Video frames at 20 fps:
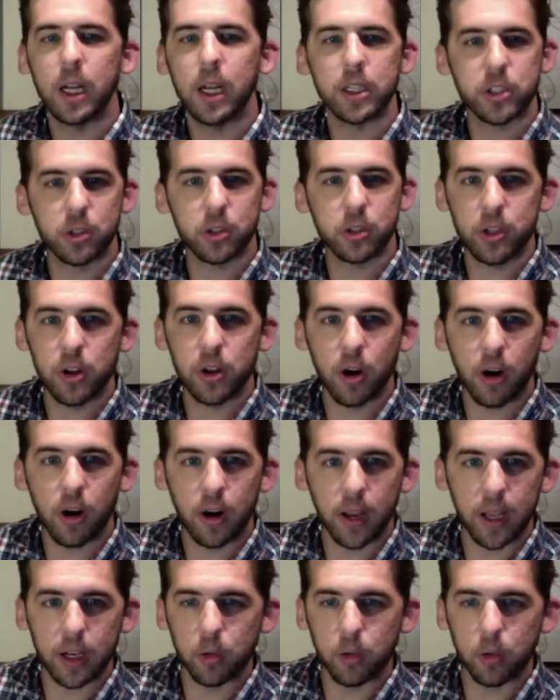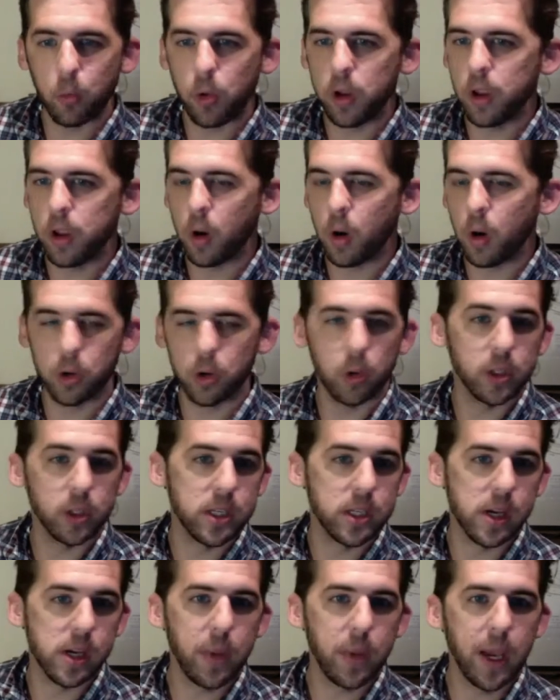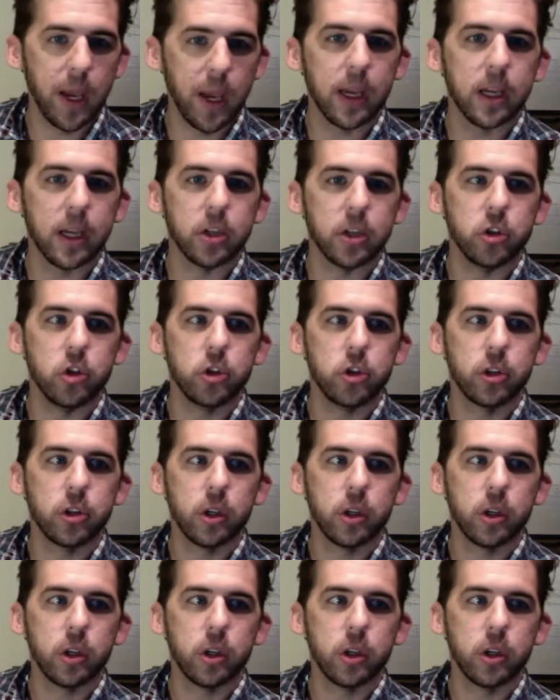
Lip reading: Certainly on our end, we are going to get paged